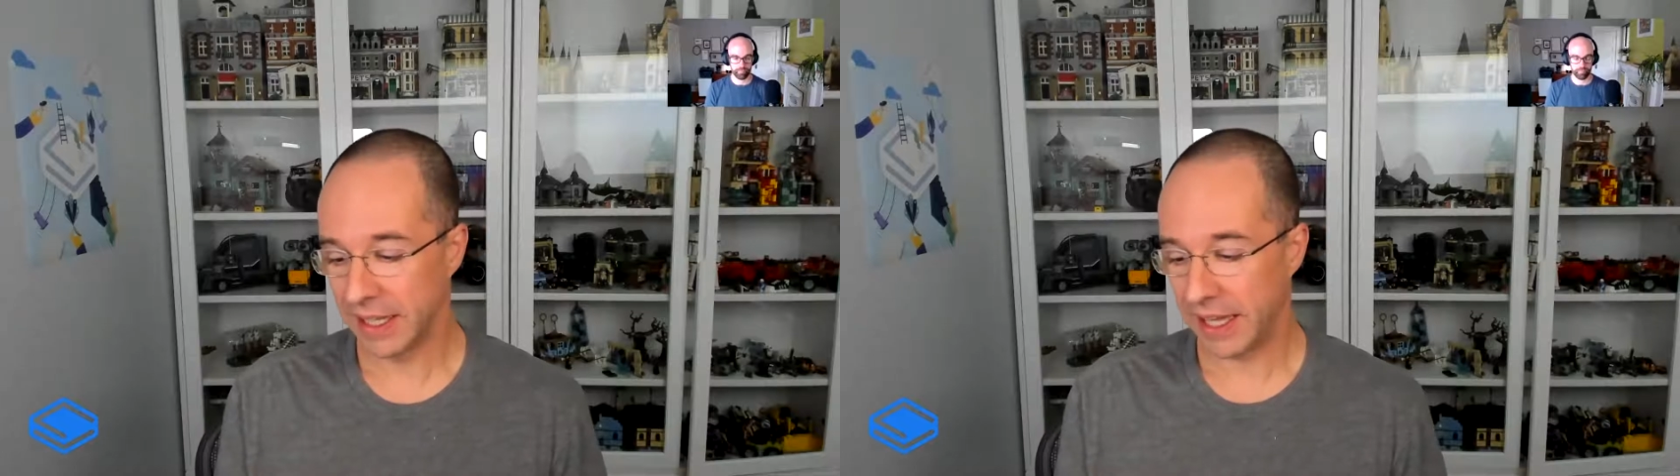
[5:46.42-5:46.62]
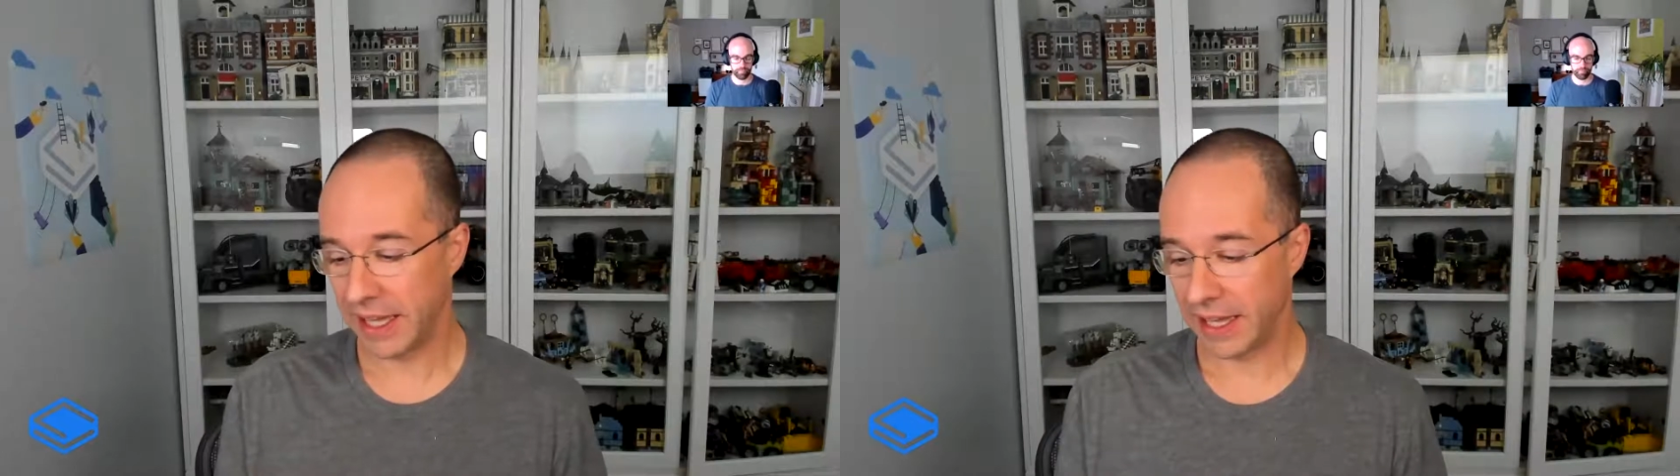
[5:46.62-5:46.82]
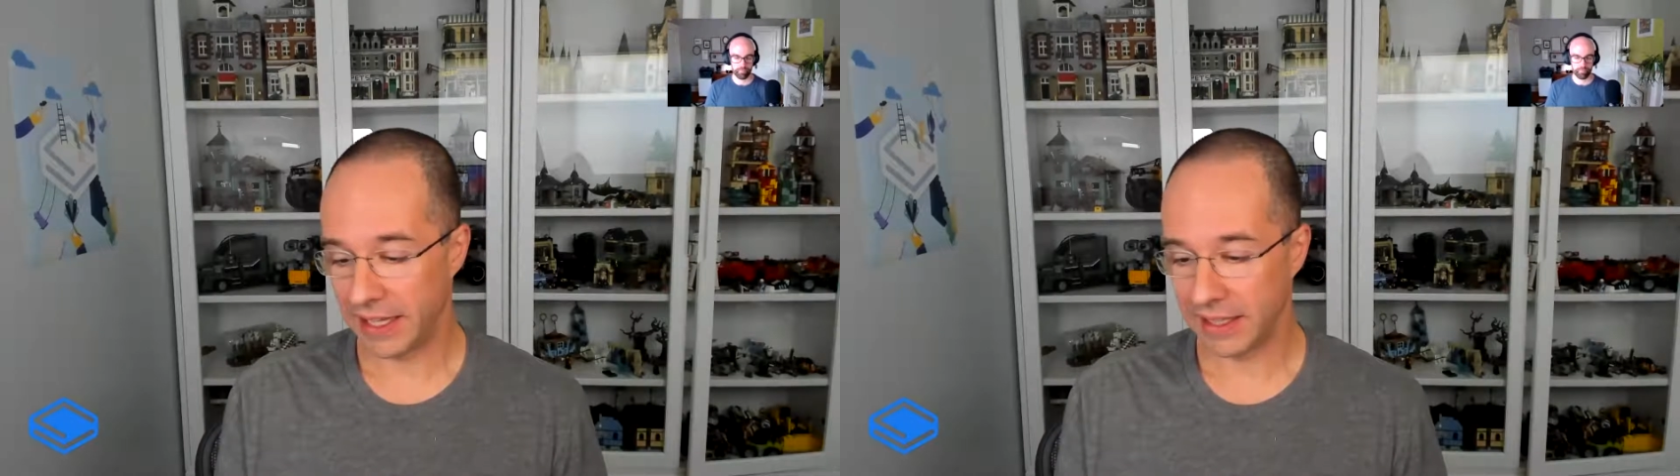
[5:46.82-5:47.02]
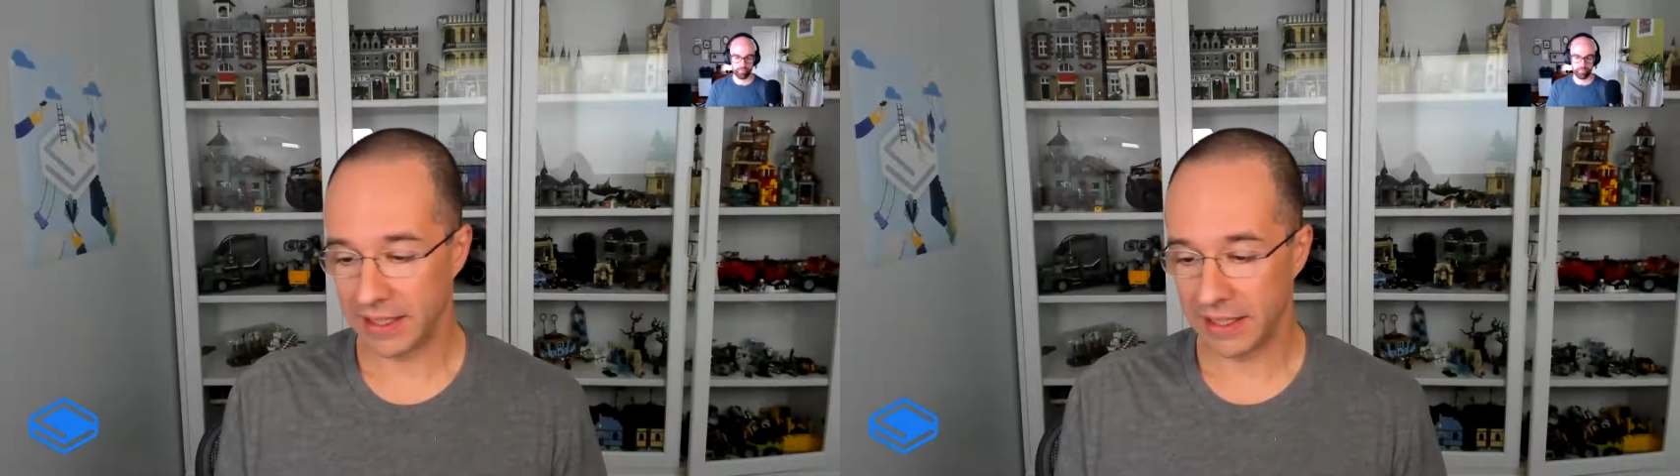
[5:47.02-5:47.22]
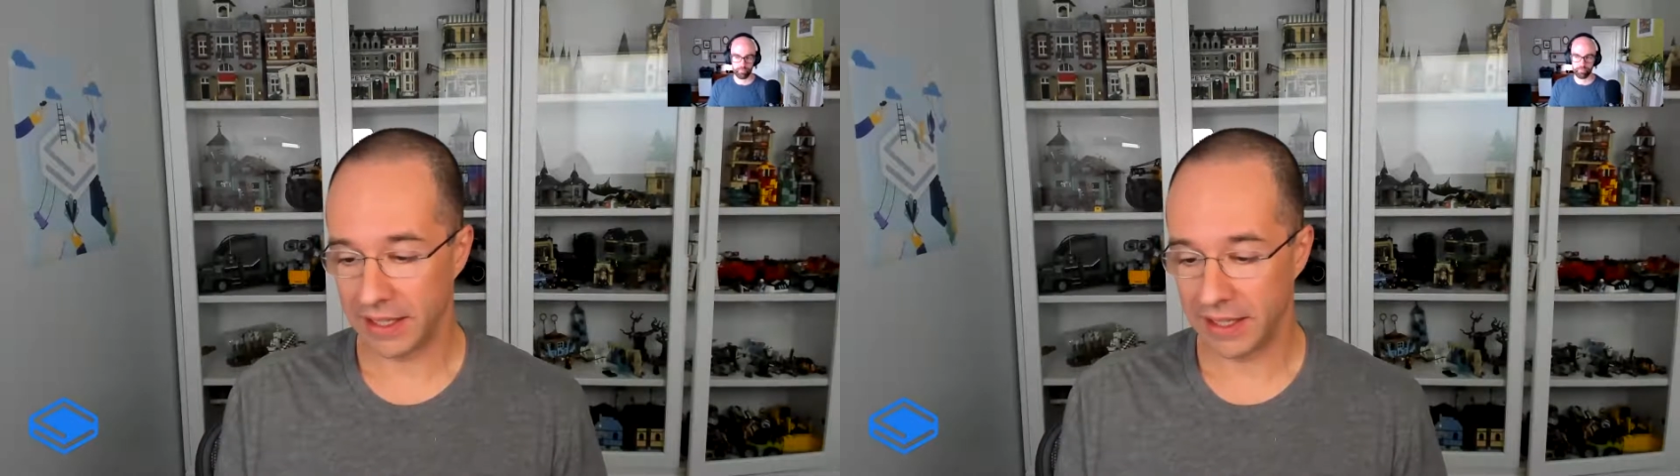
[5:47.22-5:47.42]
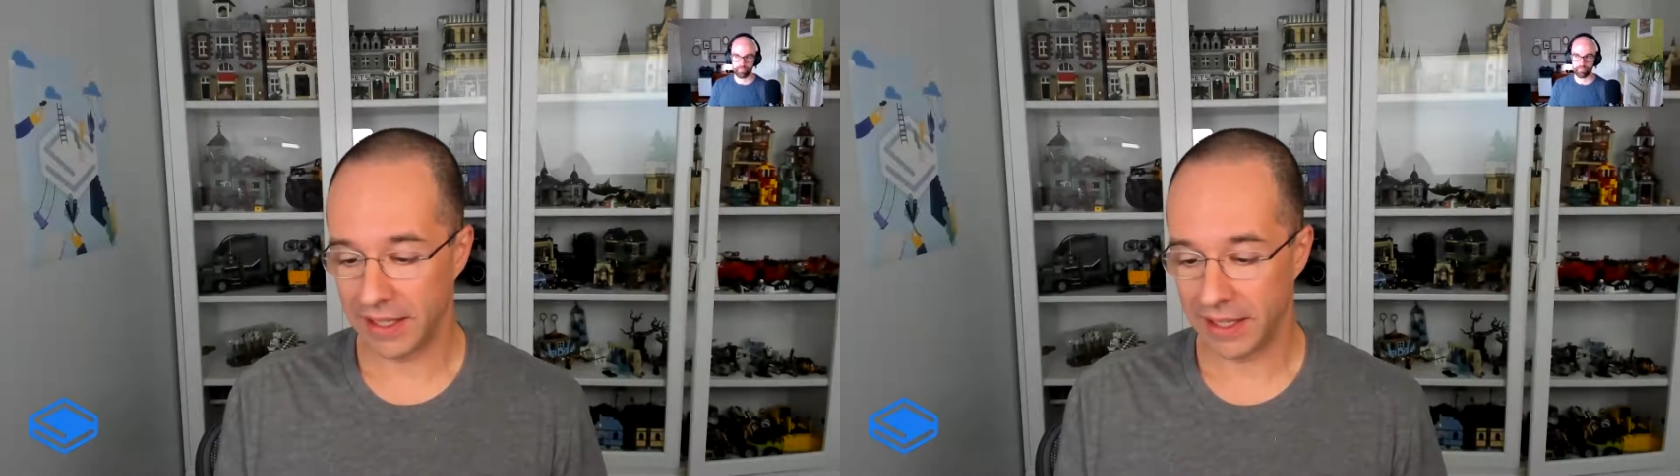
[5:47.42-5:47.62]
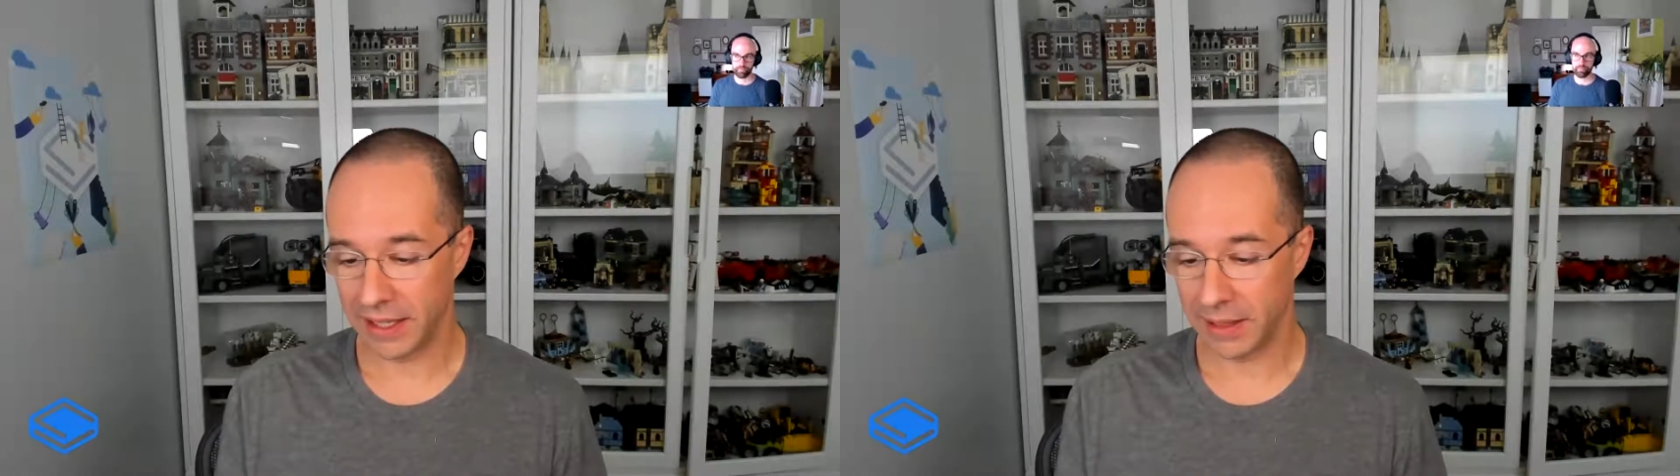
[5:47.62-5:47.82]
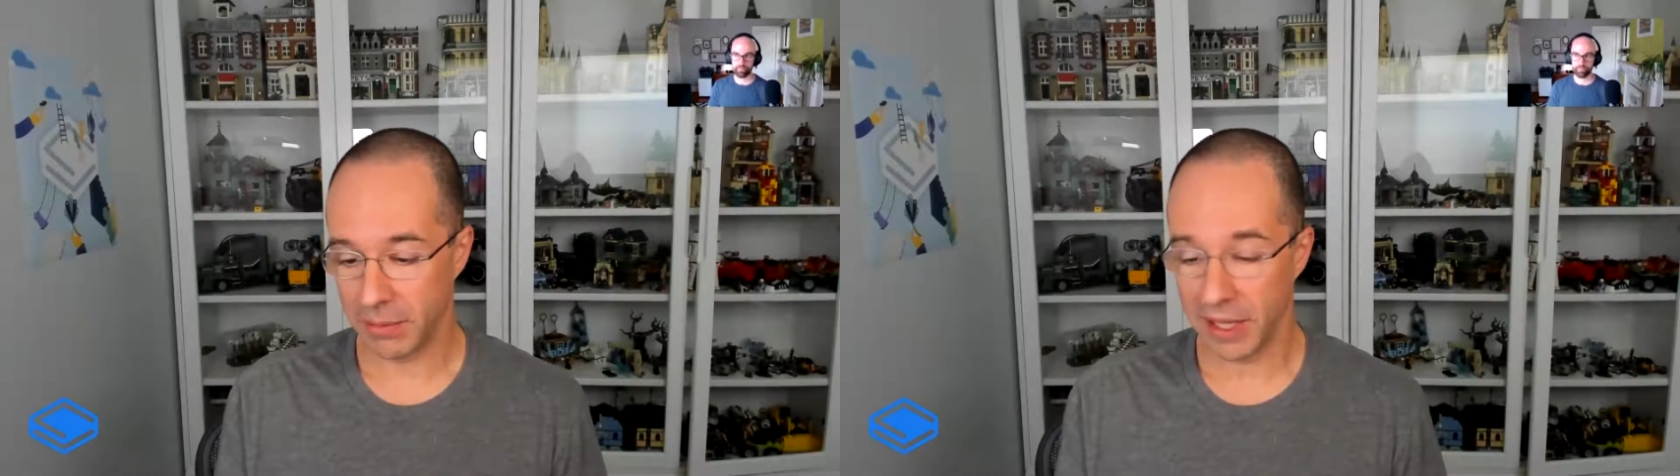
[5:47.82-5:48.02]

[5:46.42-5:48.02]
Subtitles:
And we